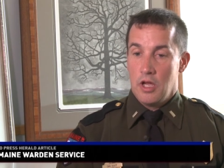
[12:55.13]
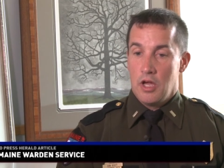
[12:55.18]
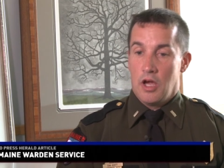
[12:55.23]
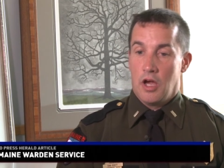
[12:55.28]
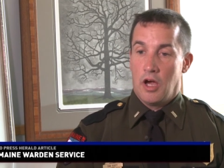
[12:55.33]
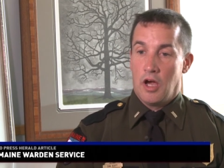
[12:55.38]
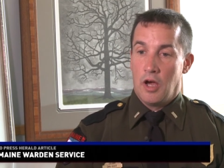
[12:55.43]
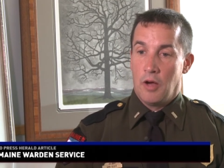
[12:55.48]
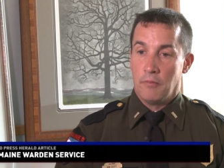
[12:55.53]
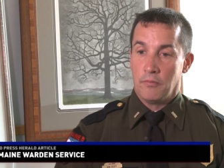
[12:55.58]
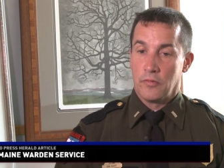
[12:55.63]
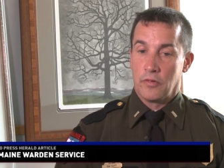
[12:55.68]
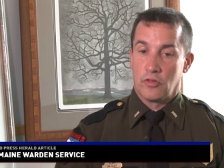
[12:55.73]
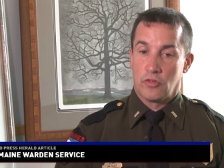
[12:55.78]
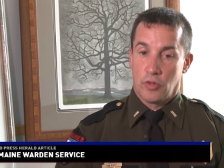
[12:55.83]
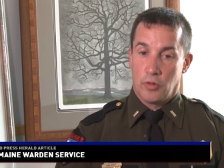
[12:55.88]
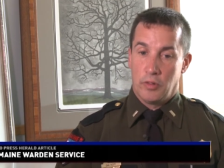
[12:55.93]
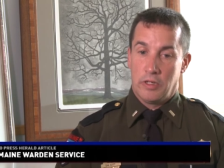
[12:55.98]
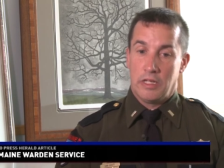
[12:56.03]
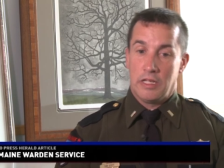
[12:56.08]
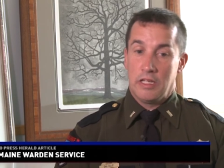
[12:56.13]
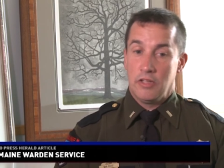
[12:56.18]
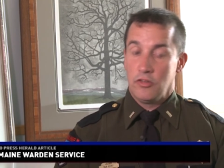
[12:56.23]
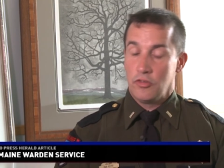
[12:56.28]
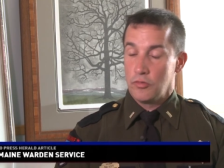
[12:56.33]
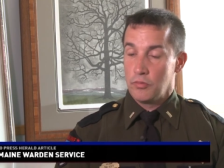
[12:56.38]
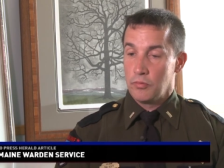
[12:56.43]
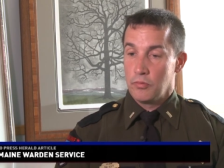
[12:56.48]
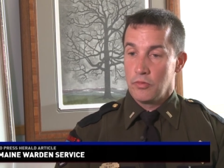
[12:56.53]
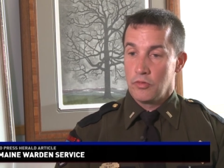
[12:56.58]
Um, so it
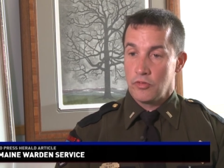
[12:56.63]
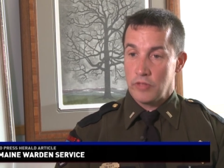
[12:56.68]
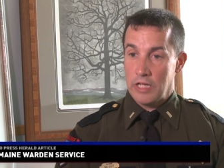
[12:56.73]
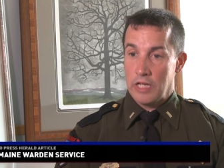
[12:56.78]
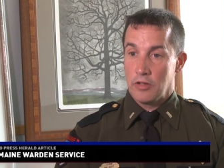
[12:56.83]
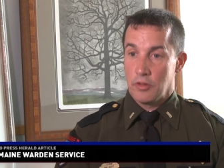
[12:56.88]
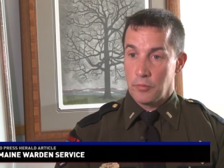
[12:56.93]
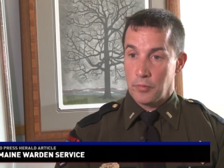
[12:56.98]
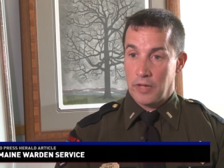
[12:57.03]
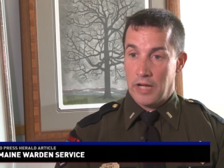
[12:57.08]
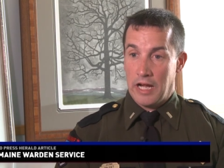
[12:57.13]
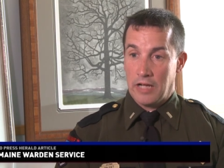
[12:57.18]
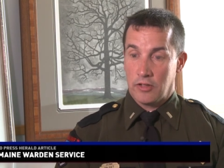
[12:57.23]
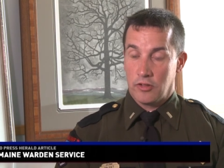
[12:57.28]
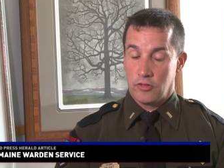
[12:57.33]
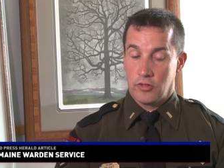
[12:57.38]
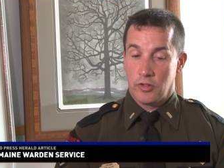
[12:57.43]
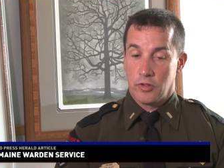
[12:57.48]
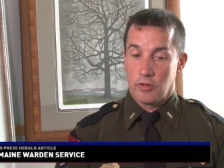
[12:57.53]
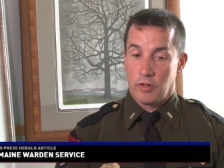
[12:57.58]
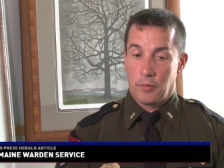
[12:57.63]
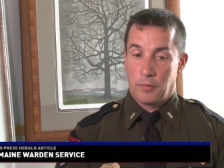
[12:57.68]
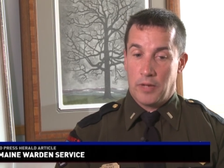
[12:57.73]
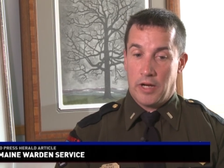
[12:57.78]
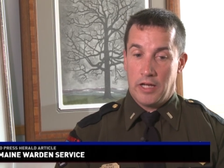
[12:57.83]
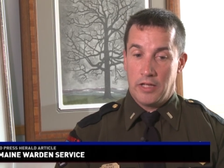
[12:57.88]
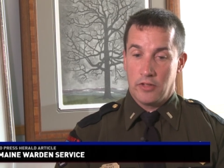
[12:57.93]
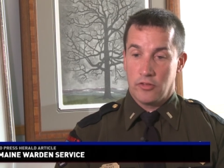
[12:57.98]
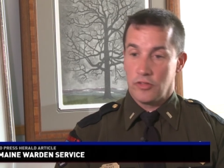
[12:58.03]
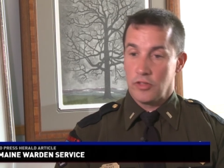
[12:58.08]
is standard practice under our
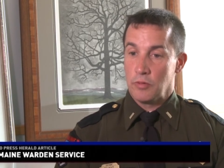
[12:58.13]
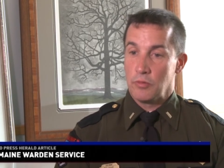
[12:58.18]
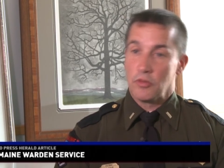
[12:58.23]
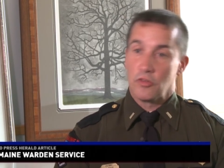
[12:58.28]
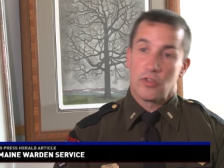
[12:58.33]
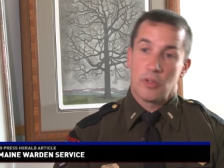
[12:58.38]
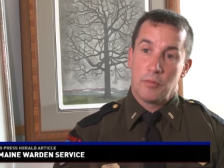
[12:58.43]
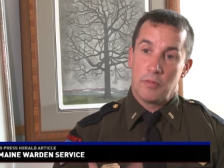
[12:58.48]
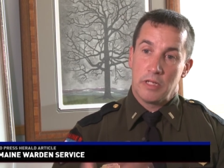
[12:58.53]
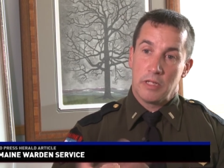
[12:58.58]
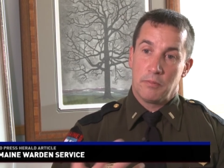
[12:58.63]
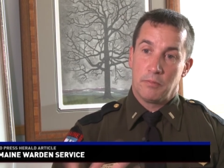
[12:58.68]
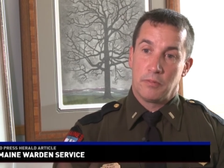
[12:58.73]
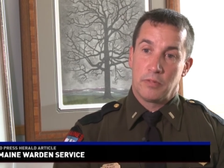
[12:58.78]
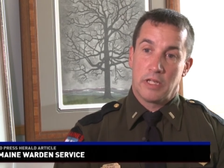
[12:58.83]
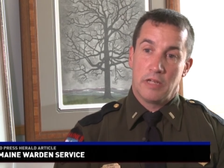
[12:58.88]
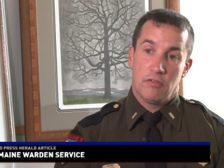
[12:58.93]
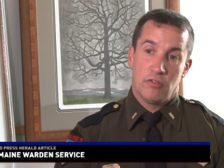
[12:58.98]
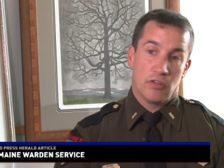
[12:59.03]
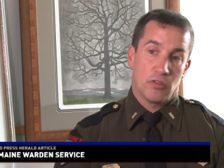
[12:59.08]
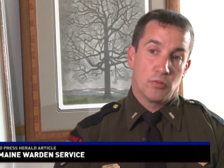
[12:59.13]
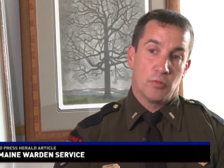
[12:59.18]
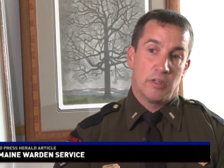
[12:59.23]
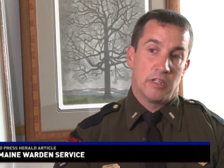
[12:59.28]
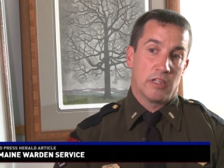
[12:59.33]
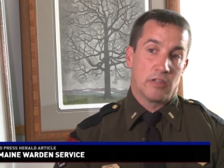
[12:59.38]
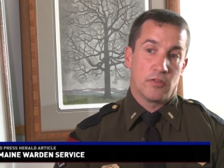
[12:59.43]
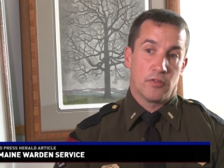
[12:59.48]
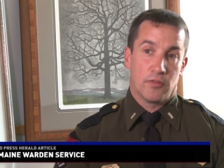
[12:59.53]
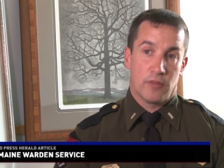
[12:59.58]
policy when somebody gives us one
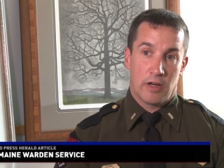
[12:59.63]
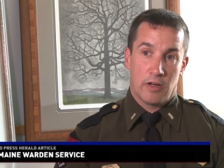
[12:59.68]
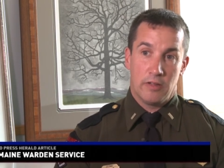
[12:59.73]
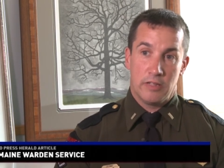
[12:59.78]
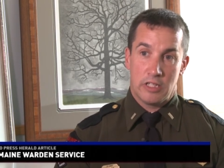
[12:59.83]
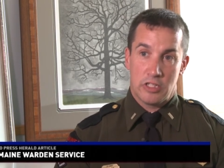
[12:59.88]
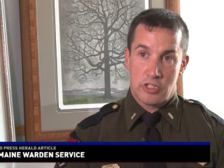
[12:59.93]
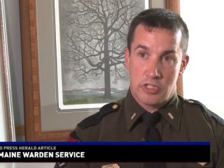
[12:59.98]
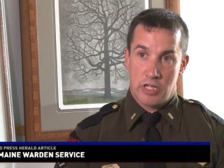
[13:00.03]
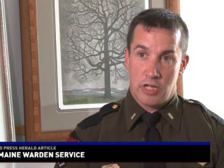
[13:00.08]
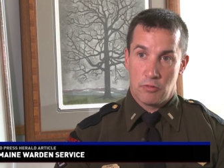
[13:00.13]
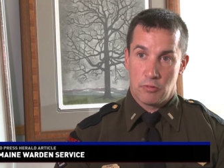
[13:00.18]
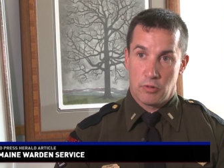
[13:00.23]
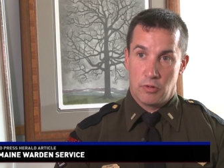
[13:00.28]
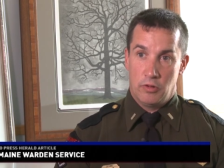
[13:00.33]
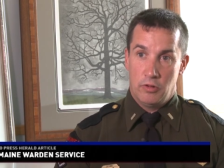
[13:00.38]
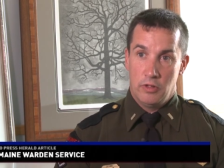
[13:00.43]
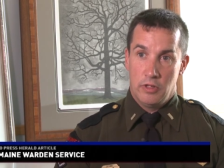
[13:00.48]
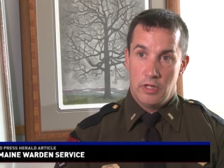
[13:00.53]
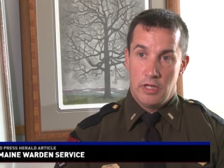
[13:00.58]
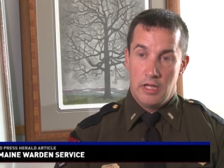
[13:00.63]
that's fairly general